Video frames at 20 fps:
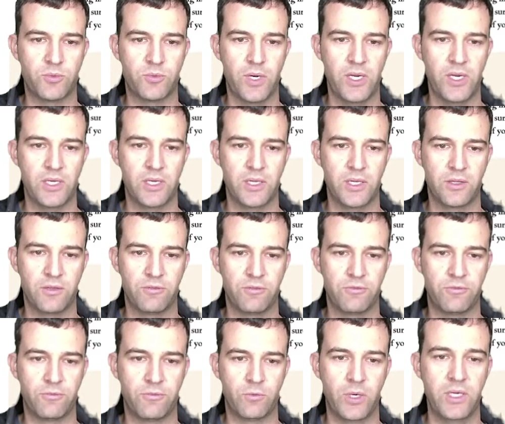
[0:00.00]
right
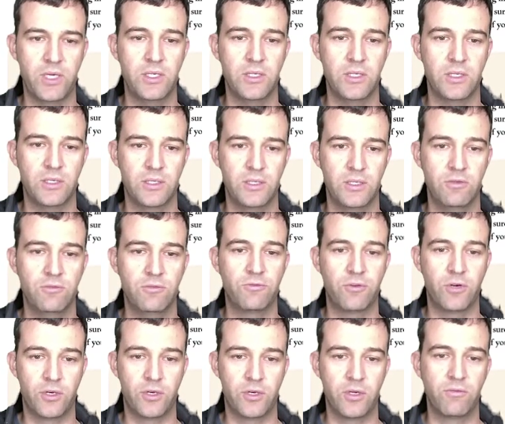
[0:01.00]
in
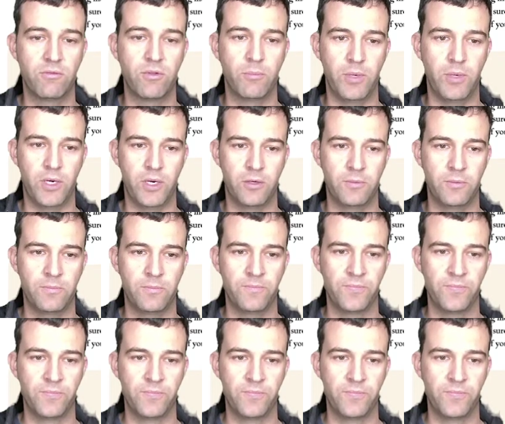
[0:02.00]
front of the bear.